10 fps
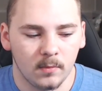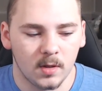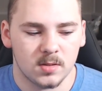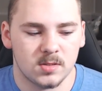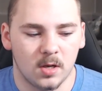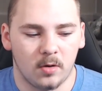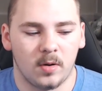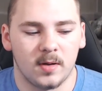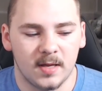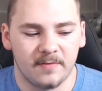So
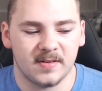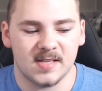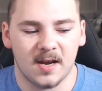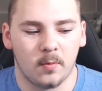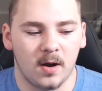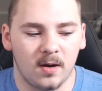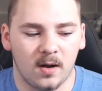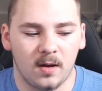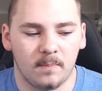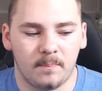if it's anywhere
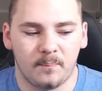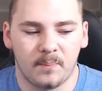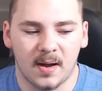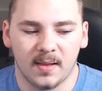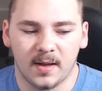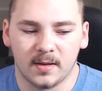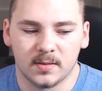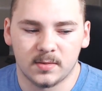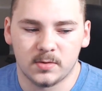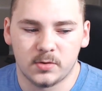by like
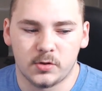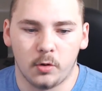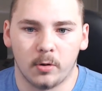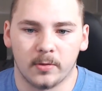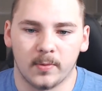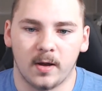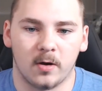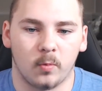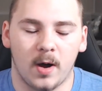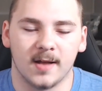2 or 300
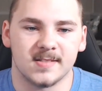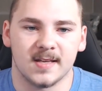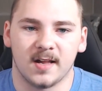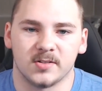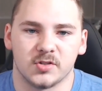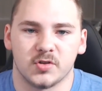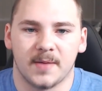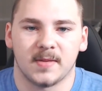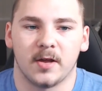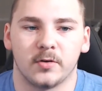watts, then I'll just drop
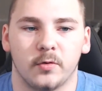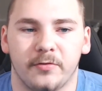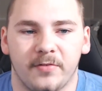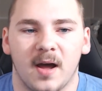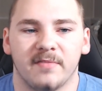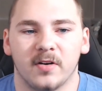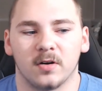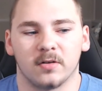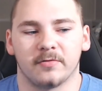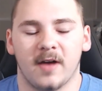down to a 500
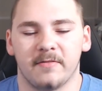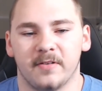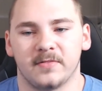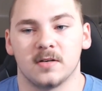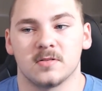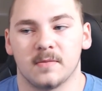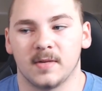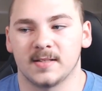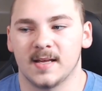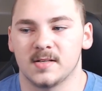or 550 or something
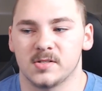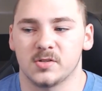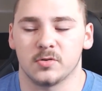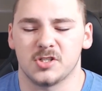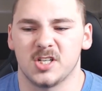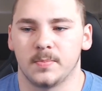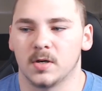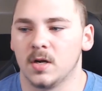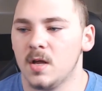like that, just so it's cheaper.